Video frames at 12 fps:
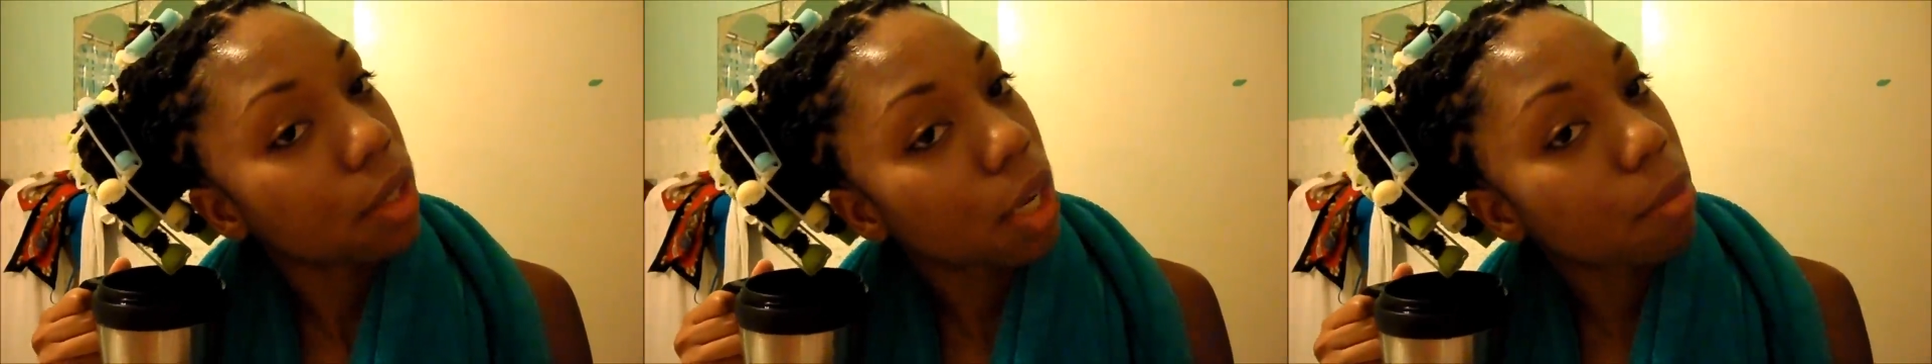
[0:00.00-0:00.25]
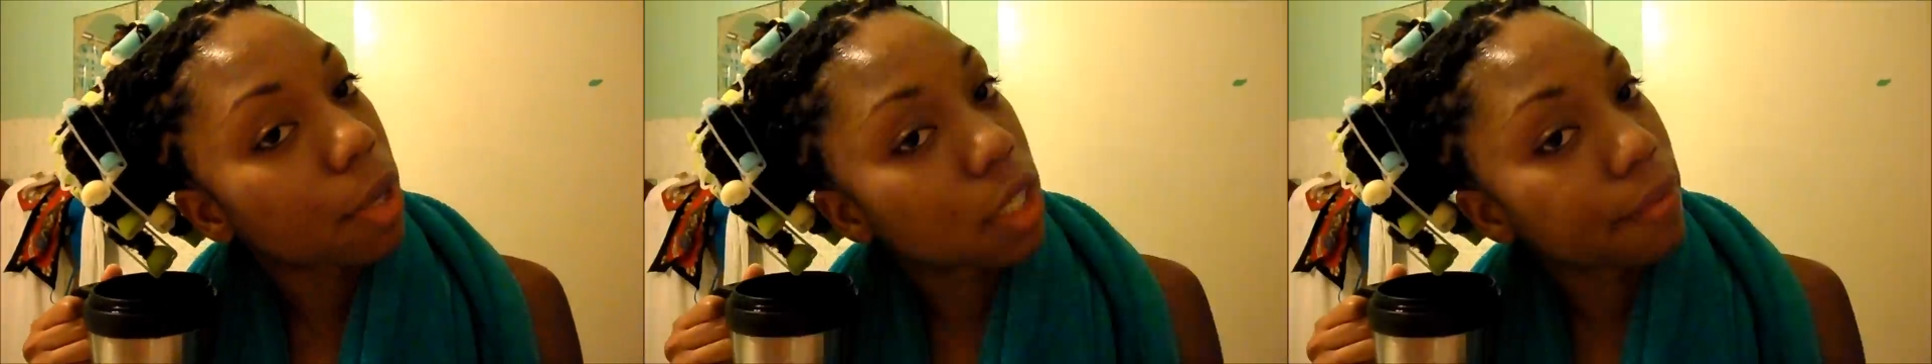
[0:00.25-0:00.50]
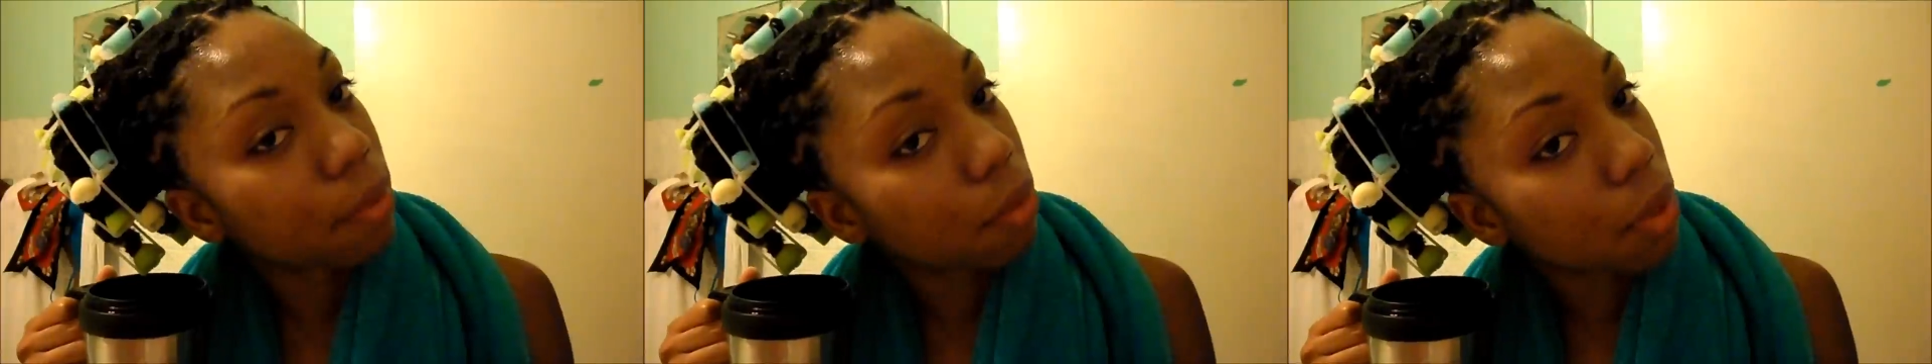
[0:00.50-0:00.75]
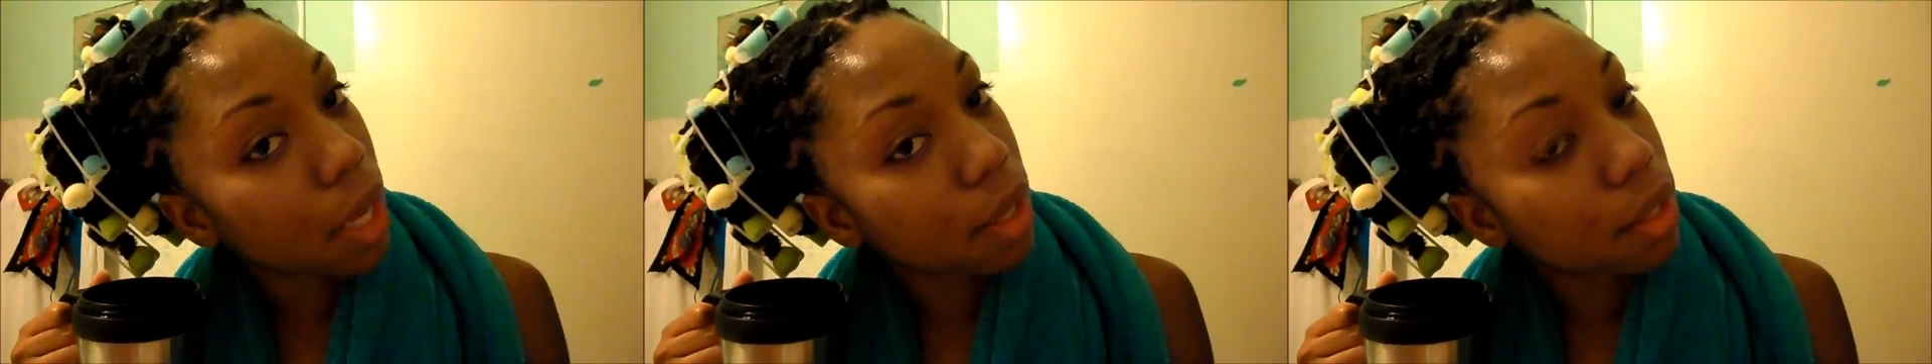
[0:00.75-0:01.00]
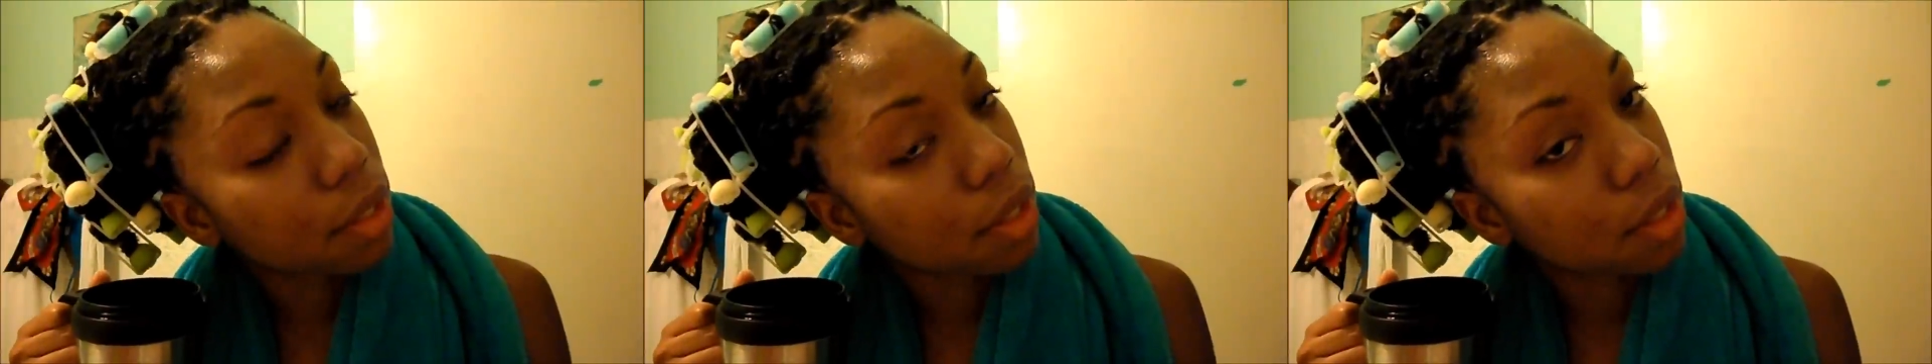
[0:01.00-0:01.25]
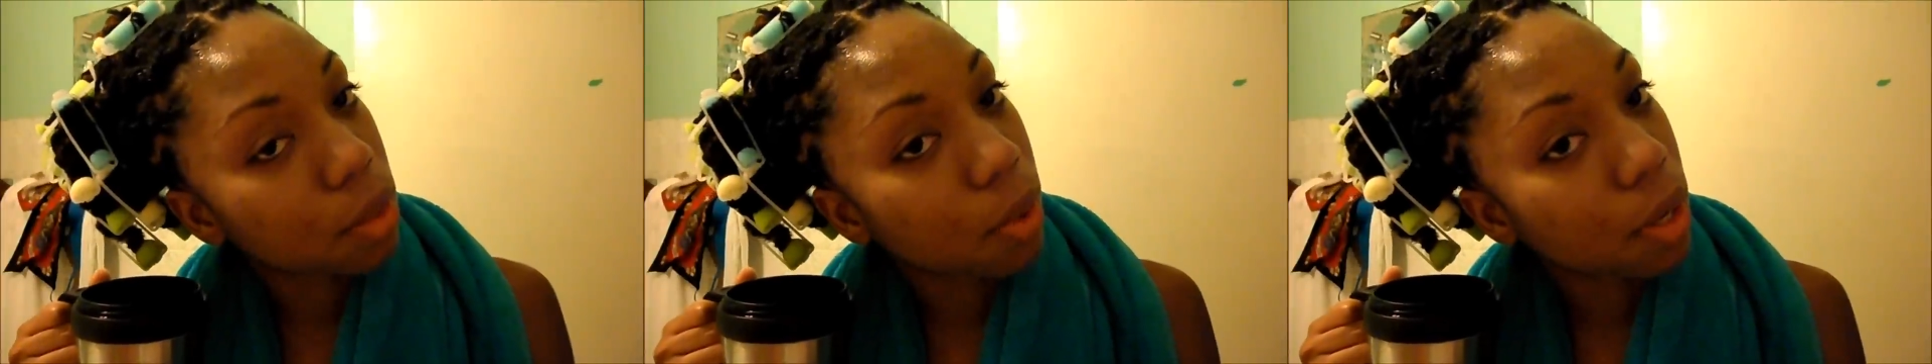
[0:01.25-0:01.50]
not much of it will get into
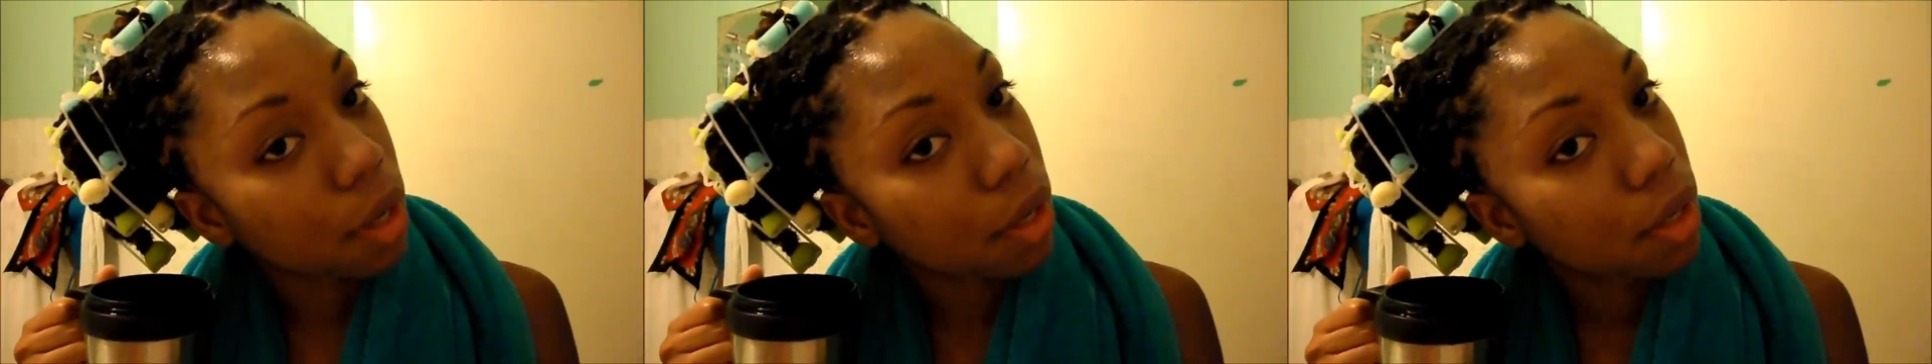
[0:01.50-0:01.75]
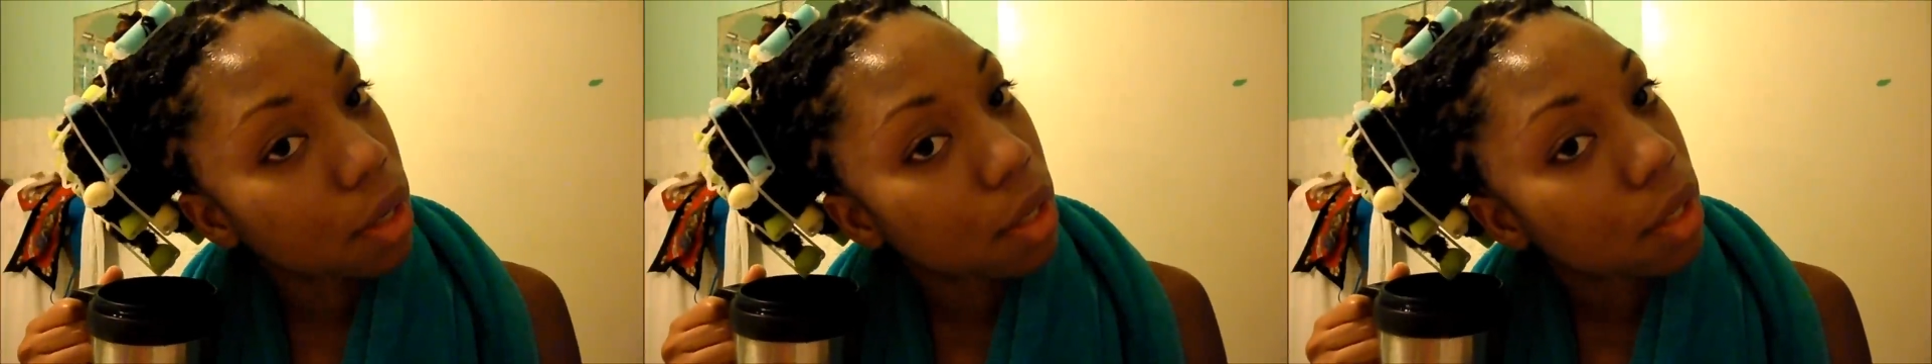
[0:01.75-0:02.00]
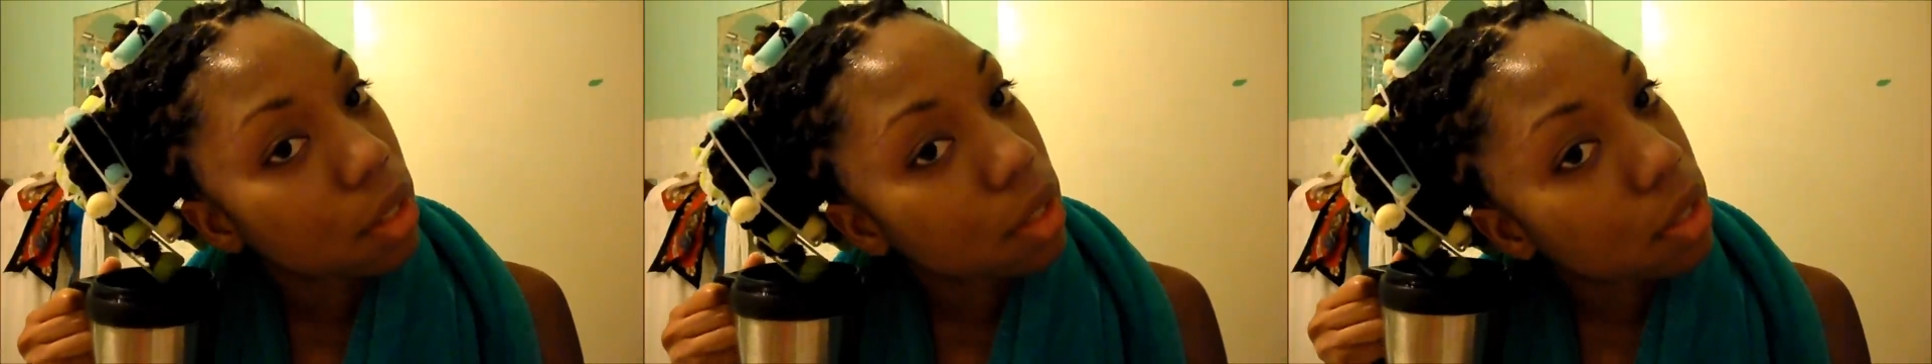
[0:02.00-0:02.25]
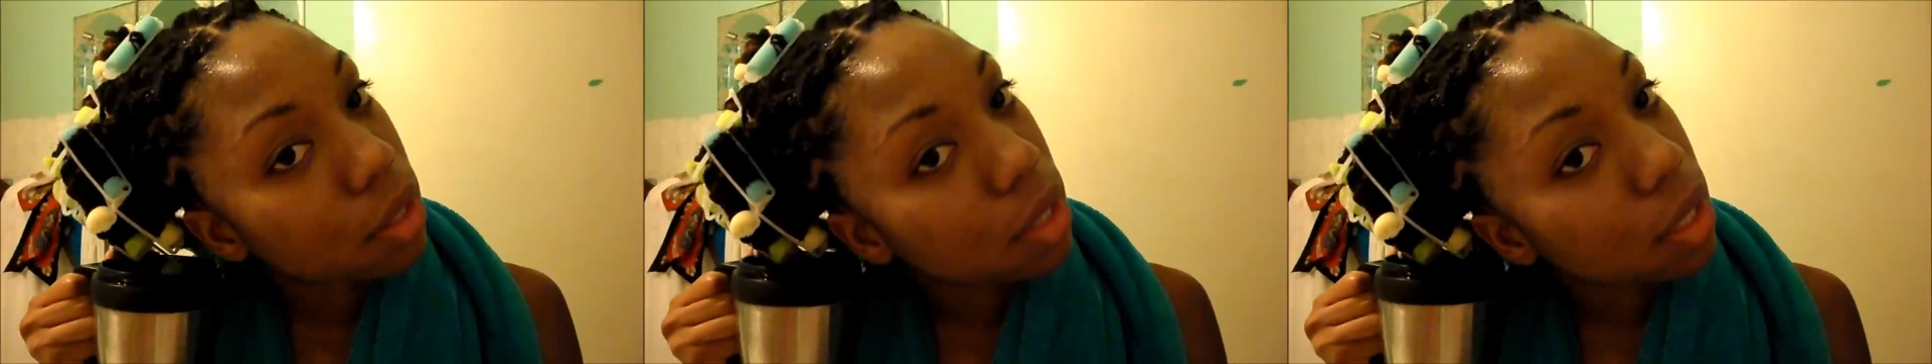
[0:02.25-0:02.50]
this water. So it's